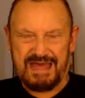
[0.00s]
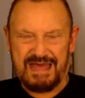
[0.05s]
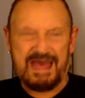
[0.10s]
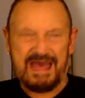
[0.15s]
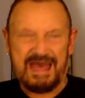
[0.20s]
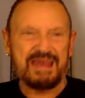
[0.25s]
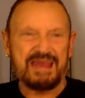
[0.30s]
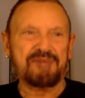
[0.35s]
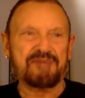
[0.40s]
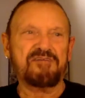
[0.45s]

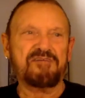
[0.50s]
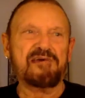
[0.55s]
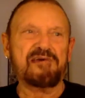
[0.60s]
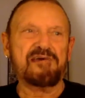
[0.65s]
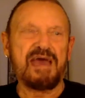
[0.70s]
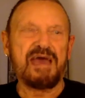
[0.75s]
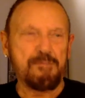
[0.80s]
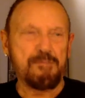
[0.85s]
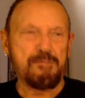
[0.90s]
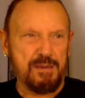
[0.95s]
And I'm very
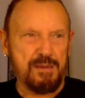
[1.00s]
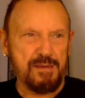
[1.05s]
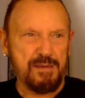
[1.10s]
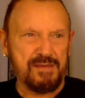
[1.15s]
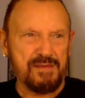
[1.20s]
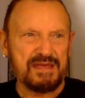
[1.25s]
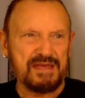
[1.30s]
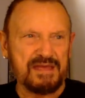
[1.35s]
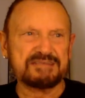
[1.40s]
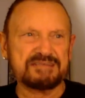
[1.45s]
happy
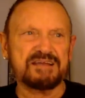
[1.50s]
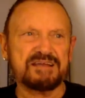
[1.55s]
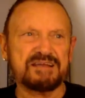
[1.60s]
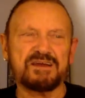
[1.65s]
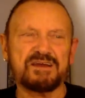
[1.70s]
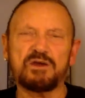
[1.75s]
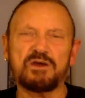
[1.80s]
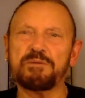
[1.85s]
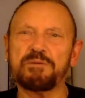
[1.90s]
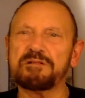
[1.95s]
about that. And I
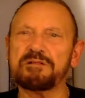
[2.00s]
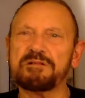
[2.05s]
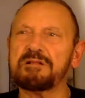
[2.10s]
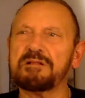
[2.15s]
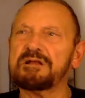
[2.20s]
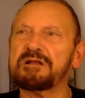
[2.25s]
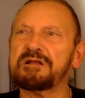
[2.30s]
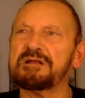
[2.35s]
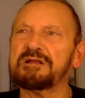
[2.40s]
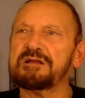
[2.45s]
hope he'll
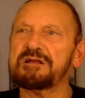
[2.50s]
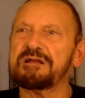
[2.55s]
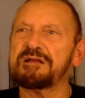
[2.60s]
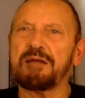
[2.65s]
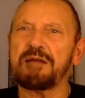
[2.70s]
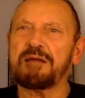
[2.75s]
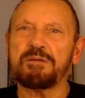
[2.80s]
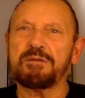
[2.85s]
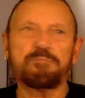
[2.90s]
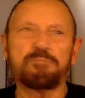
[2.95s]

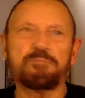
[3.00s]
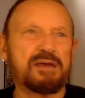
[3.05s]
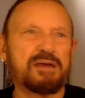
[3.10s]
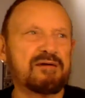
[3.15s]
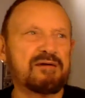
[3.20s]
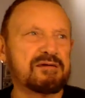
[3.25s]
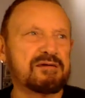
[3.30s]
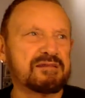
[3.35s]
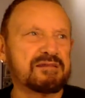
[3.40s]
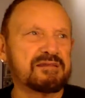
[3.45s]
come and
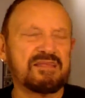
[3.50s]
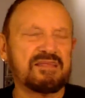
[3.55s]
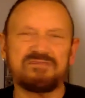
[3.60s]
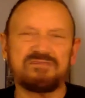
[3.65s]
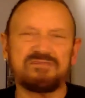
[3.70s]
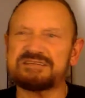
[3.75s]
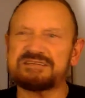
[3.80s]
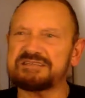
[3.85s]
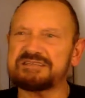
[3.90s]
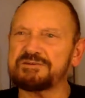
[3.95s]
pay another
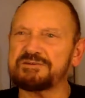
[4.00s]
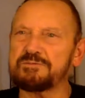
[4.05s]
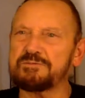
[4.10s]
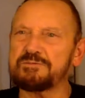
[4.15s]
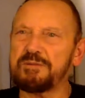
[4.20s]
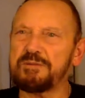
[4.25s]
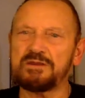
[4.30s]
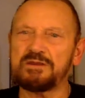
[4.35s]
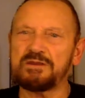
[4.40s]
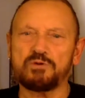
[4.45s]
visit to
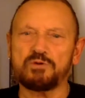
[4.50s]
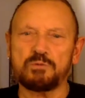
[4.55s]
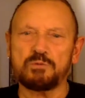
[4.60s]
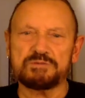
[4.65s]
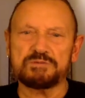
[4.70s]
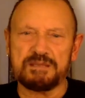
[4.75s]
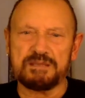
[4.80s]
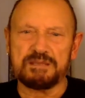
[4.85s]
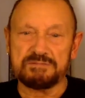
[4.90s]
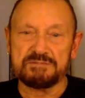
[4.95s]
Benidorm
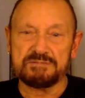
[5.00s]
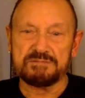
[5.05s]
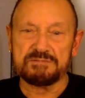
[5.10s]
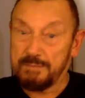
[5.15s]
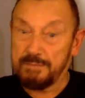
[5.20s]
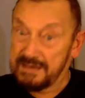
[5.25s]
sometime.